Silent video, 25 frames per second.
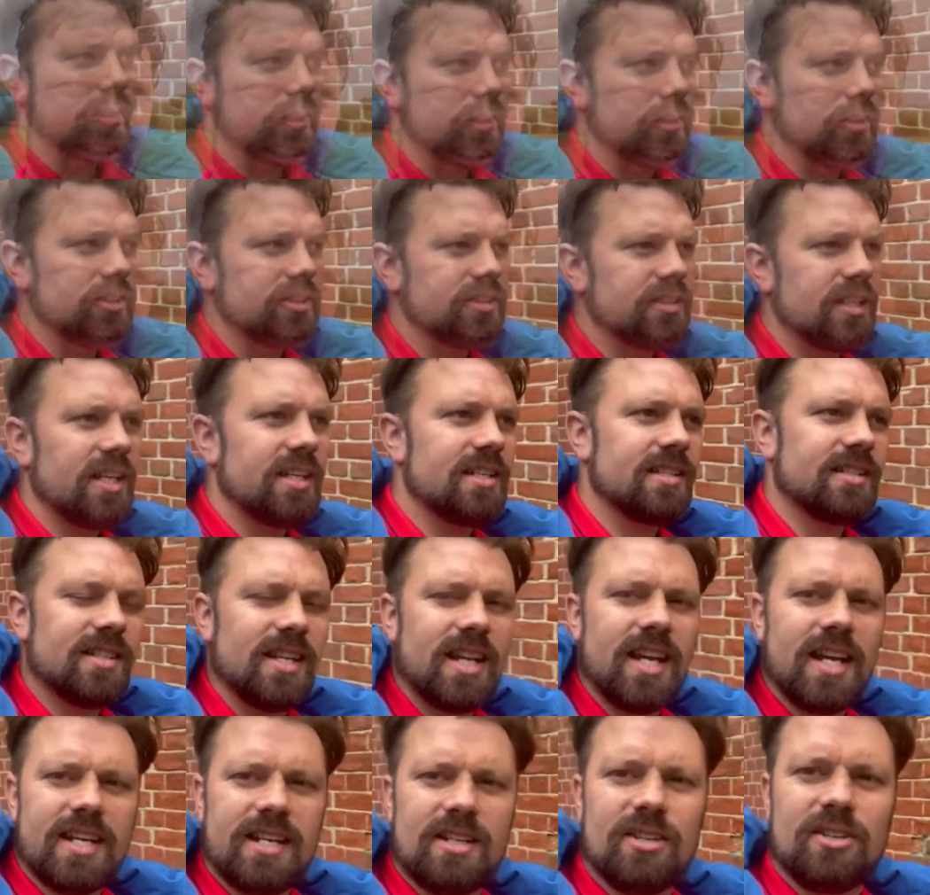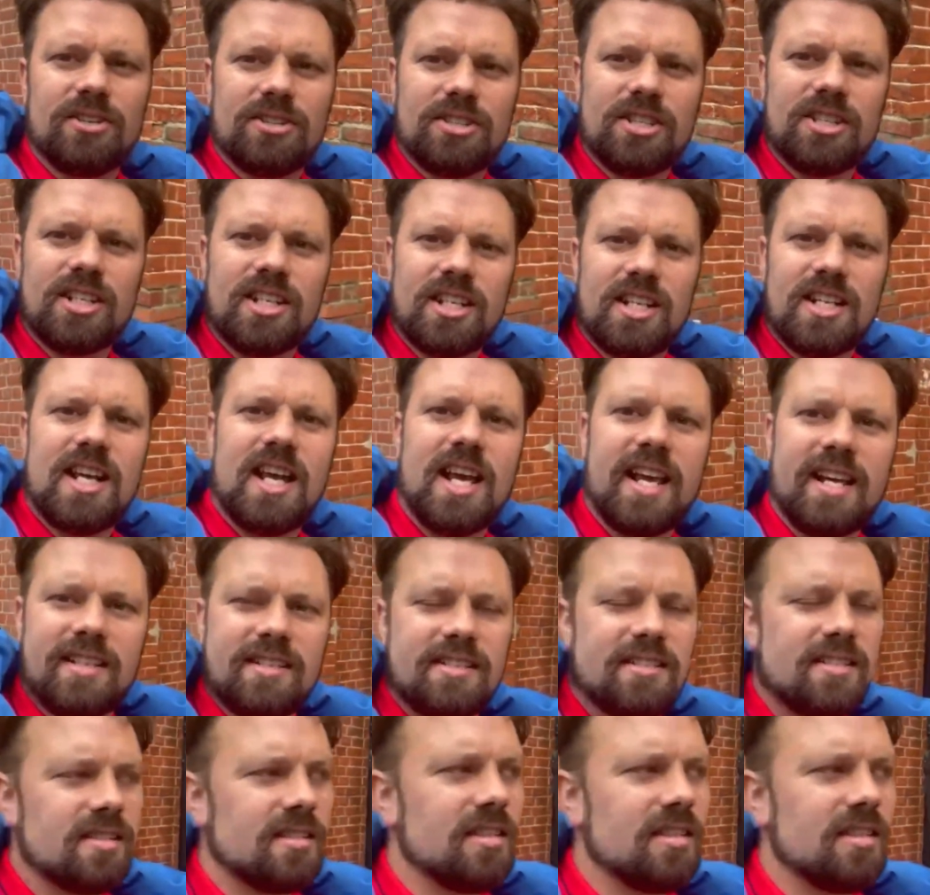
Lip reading: And as they say, on to the next.